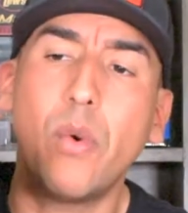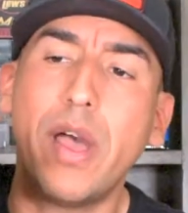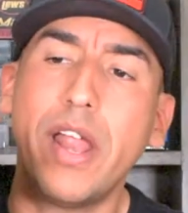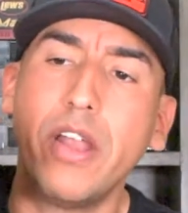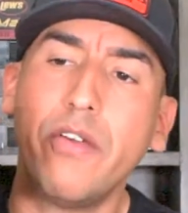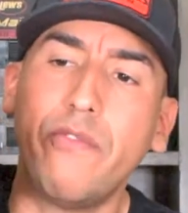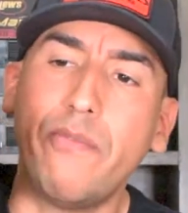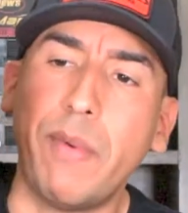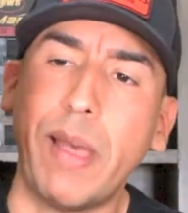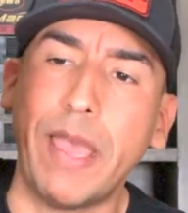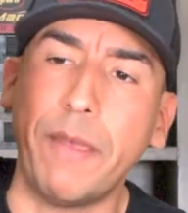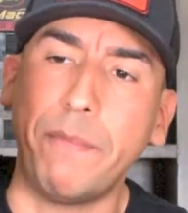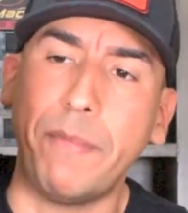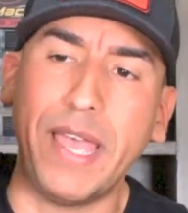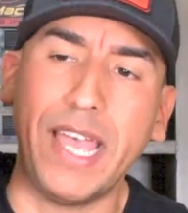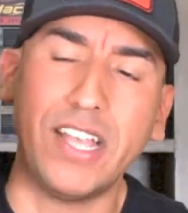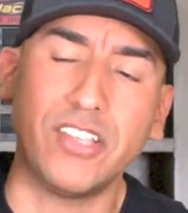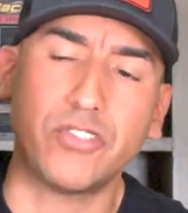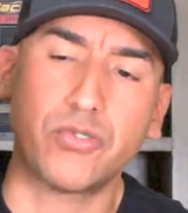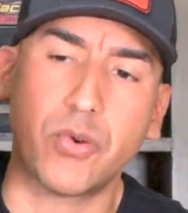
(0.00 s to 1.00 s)
one of my
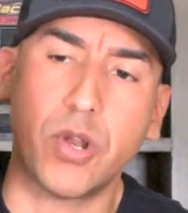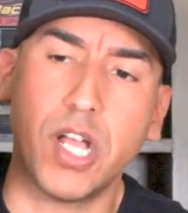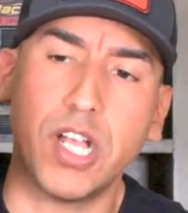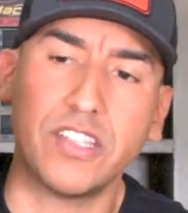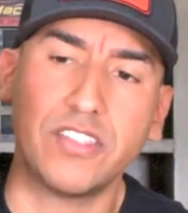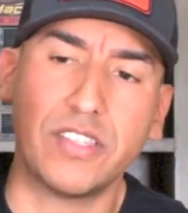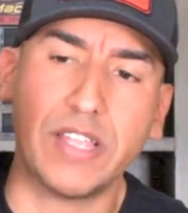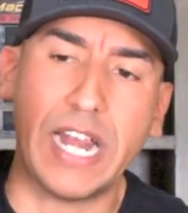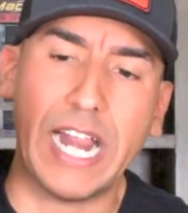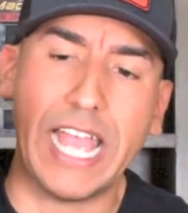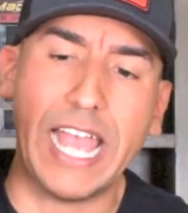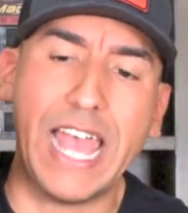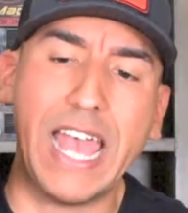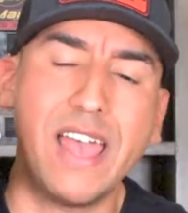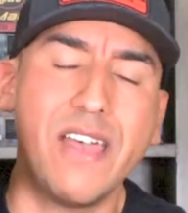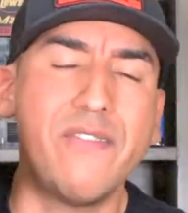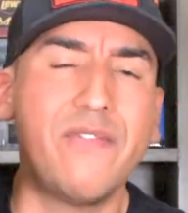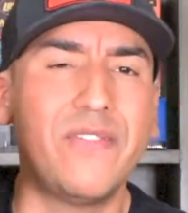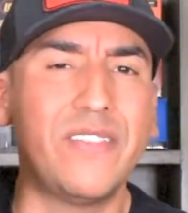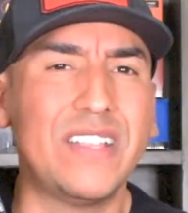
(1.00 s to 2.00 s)
best rods that I
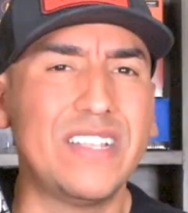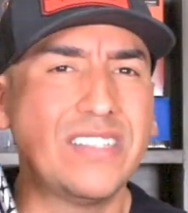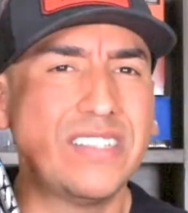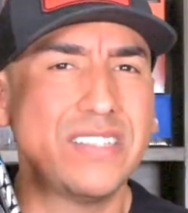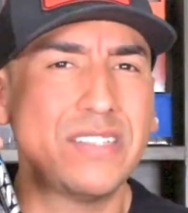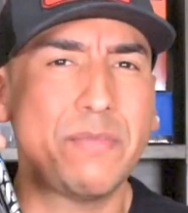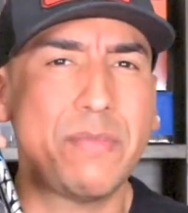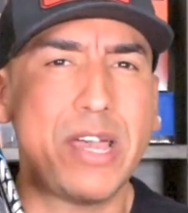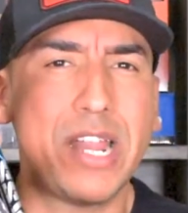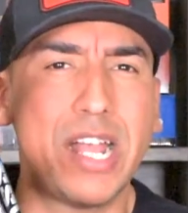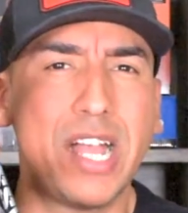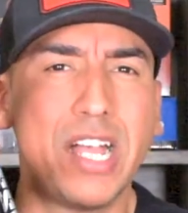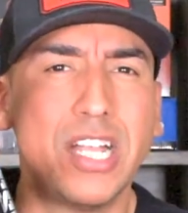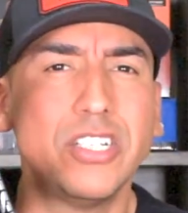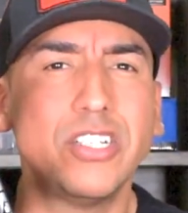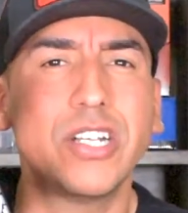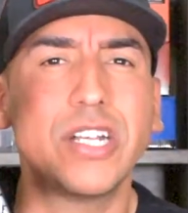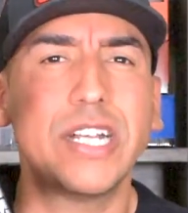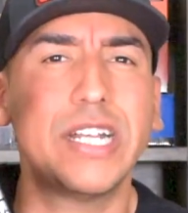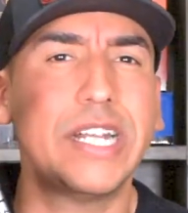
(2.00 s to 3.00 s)
have. This is about
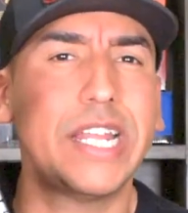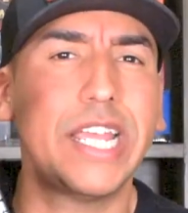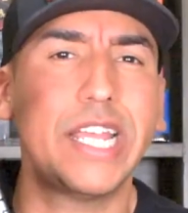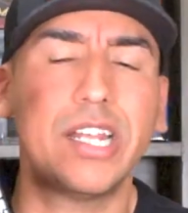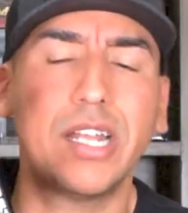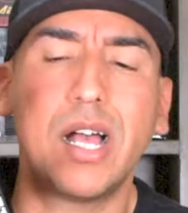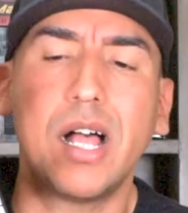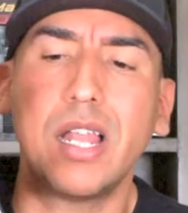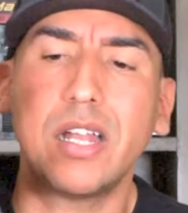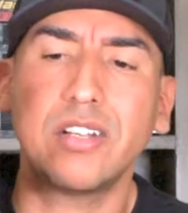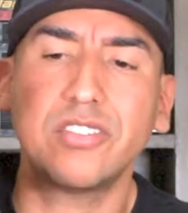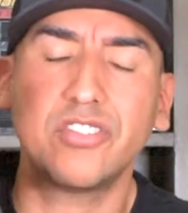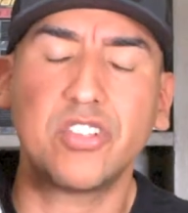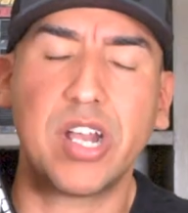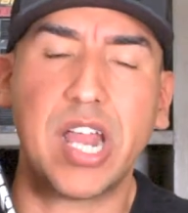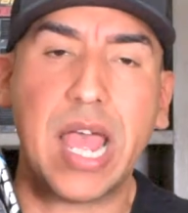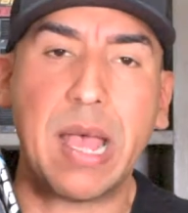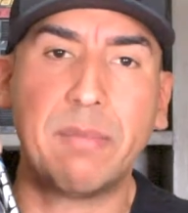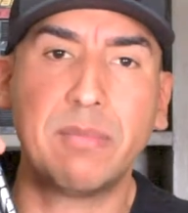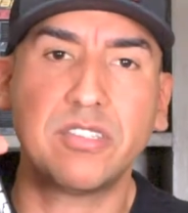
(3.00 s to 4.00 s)
$108
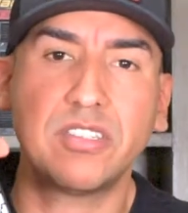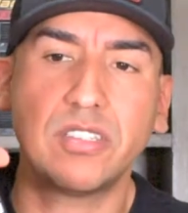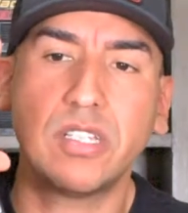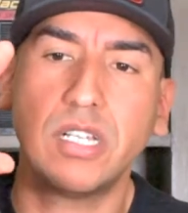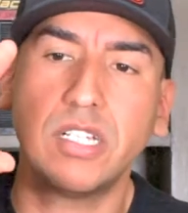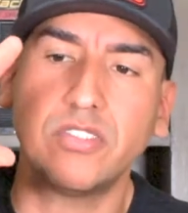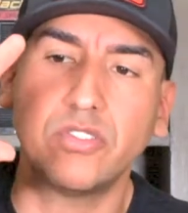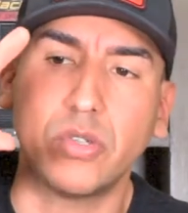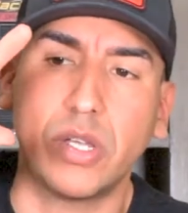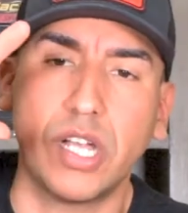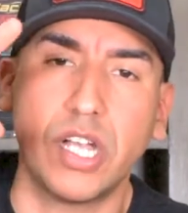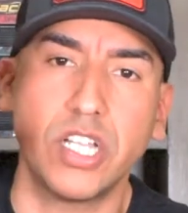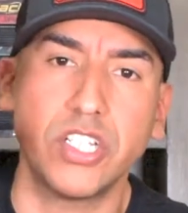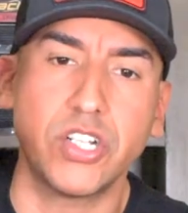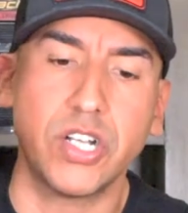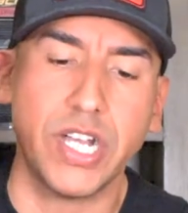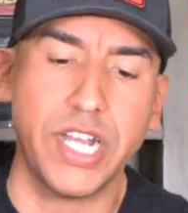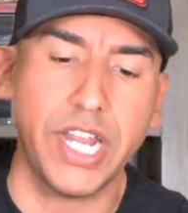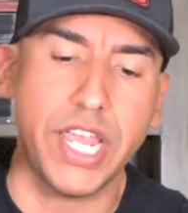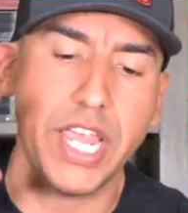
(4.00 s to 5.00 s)
on Amazon, so
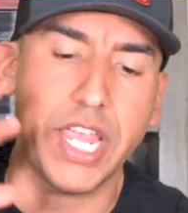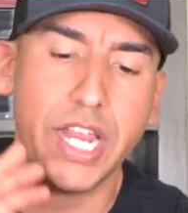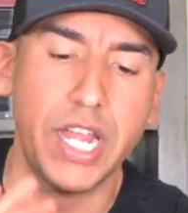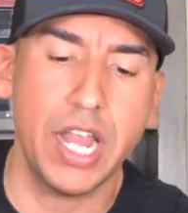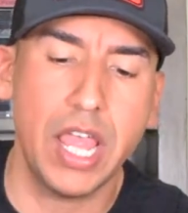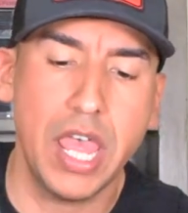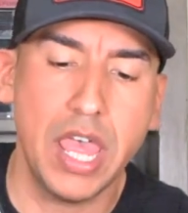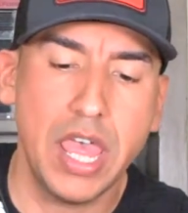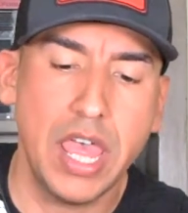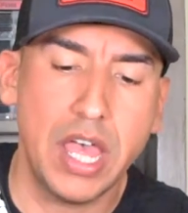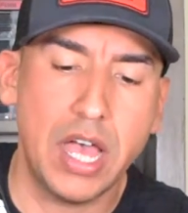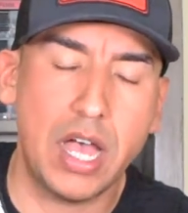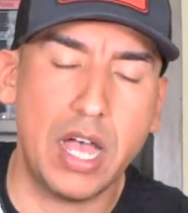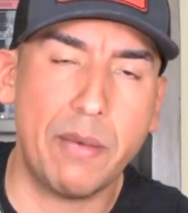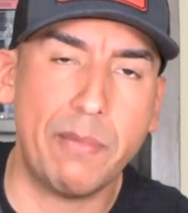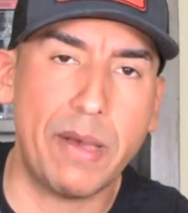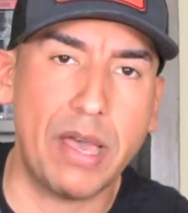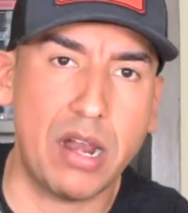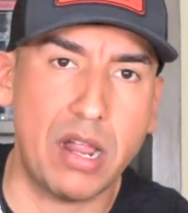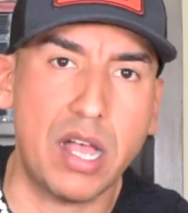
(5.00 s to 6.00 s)
$108,
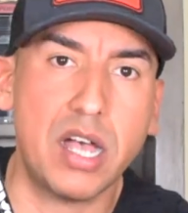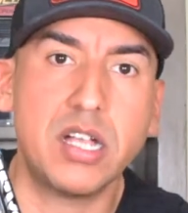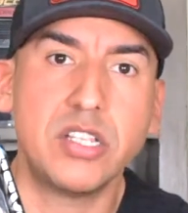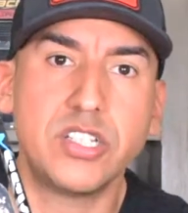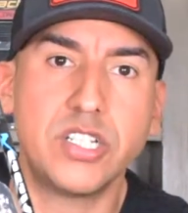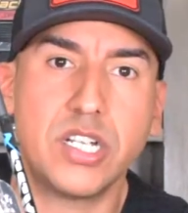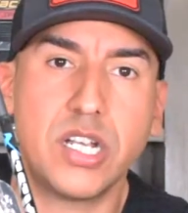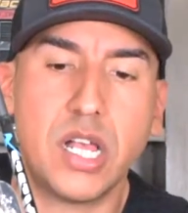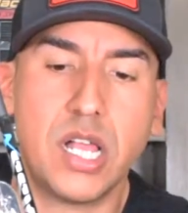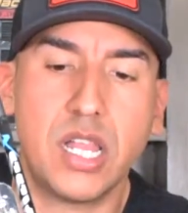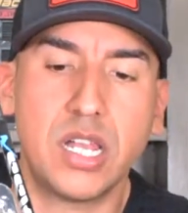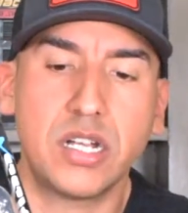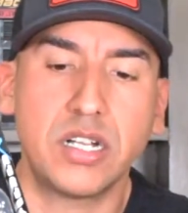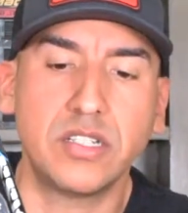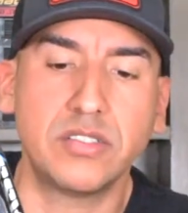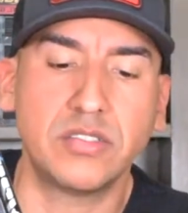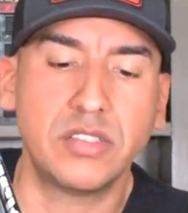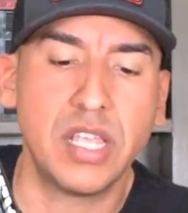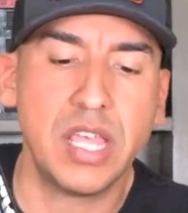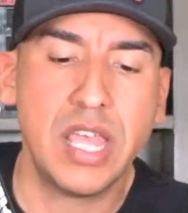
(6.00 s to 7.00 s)
about
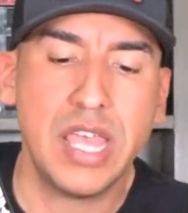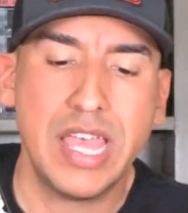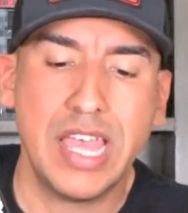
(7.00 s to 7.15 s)
$100.